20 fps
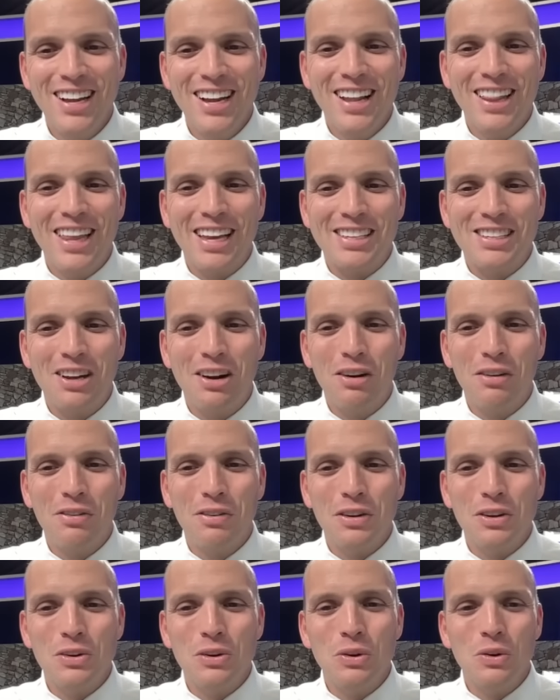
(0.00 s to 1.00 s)
Thanks all for
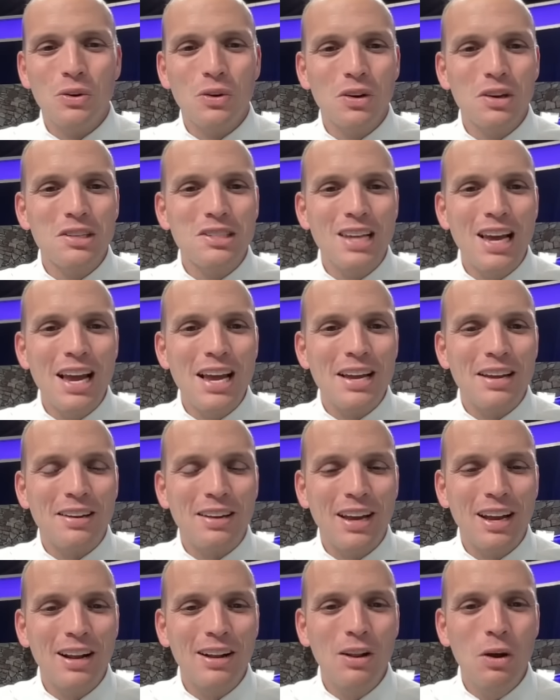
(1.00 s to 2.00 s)
you do, Chris. Hey,
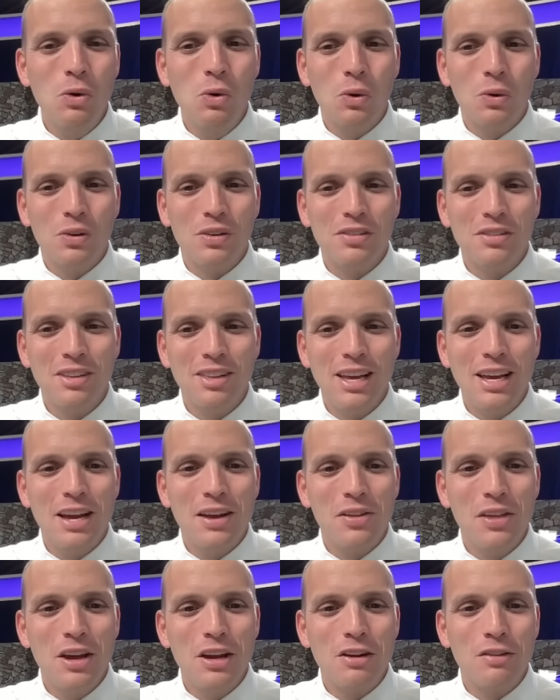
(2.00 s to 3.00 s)
got a local. Thank
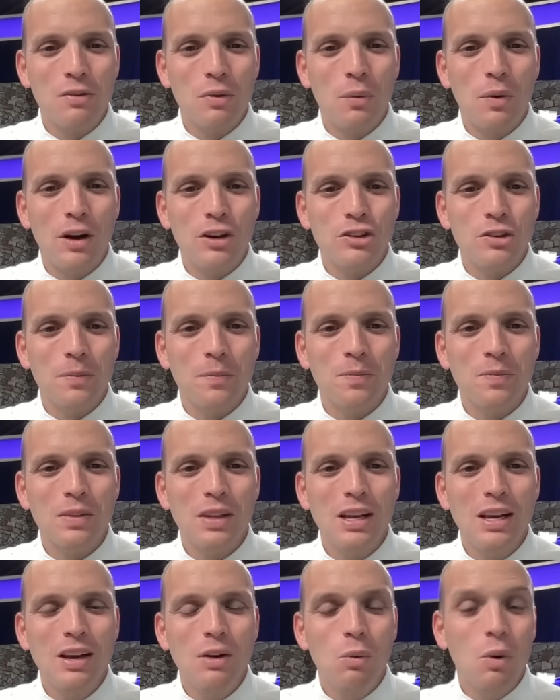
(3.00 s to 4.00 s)
you for watching.
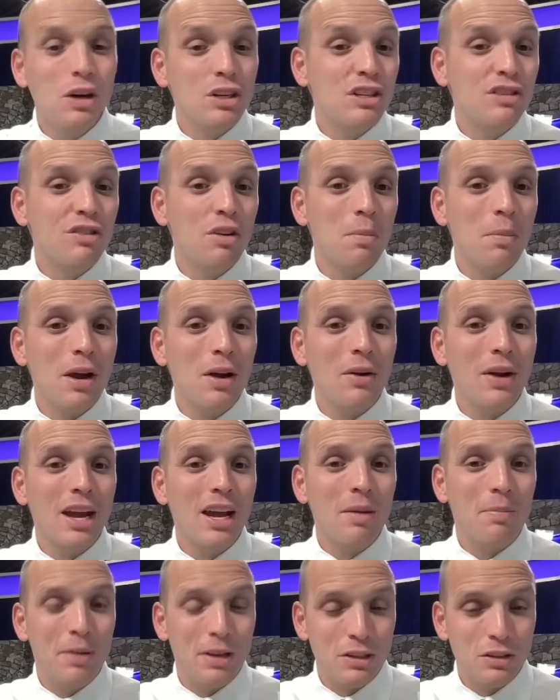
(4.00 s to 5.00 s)
Watching from
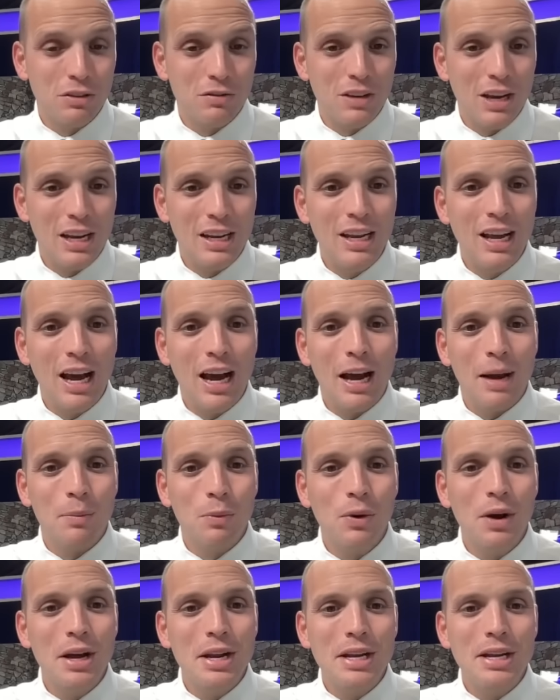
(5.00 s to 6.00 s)
Marietta, Pennsylvania, I'm
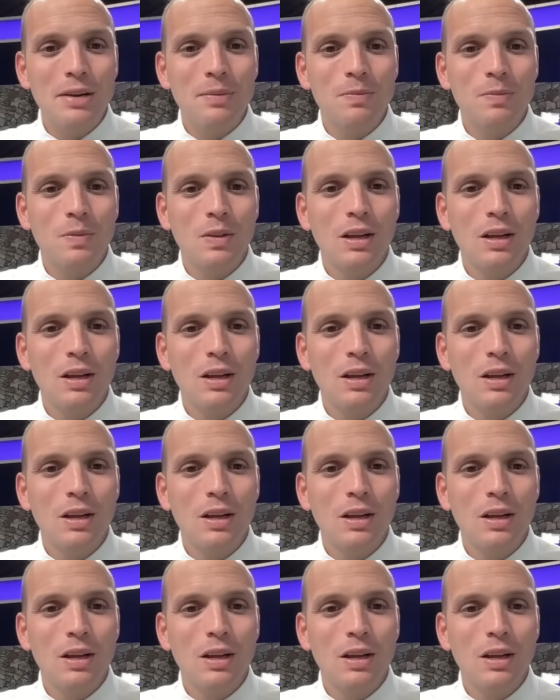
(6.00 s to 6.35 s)
ready.